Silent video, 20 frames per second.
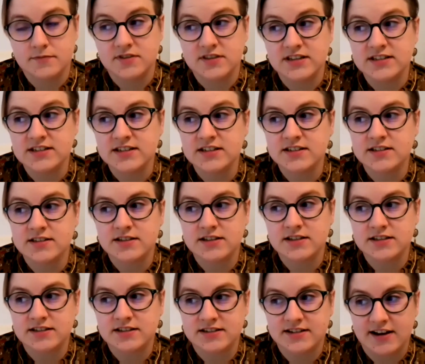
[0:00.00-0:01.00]
This
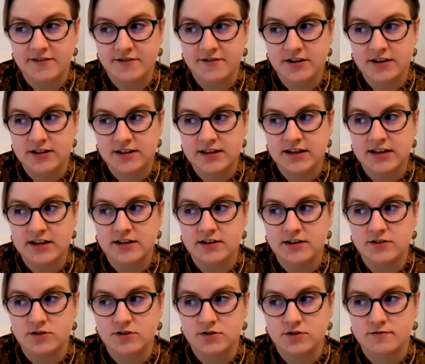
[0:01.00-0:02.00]
is
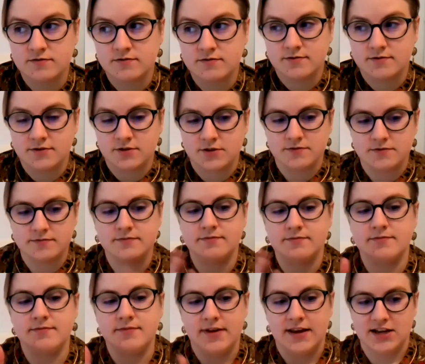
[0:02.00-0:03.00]
definitely
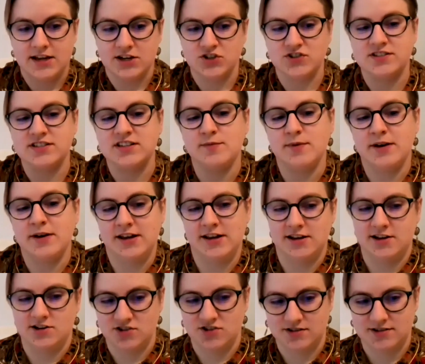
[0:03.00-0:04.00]
agency by
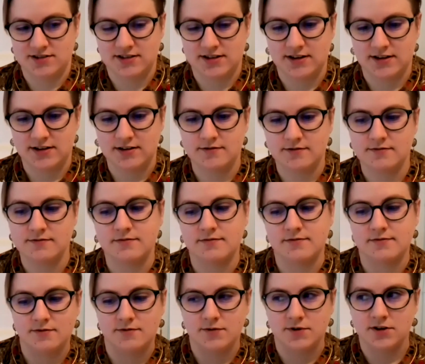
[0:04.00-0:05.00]
agency.
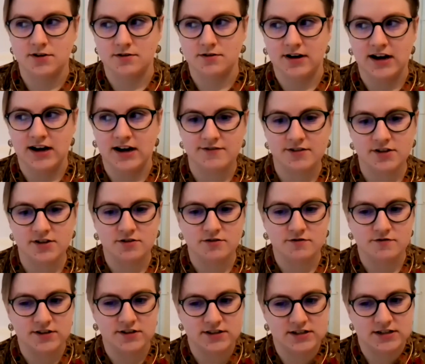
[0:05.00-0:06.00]
When you have a U
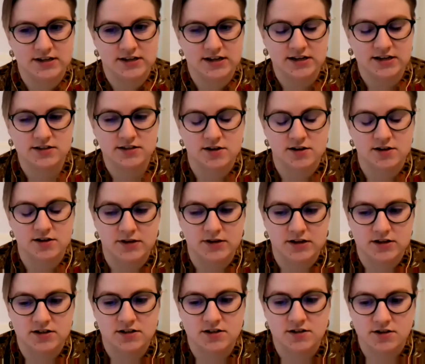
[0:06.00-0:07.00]
visa case
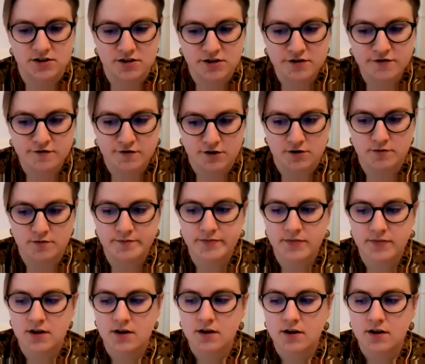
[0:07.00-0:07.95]
coming into your firm,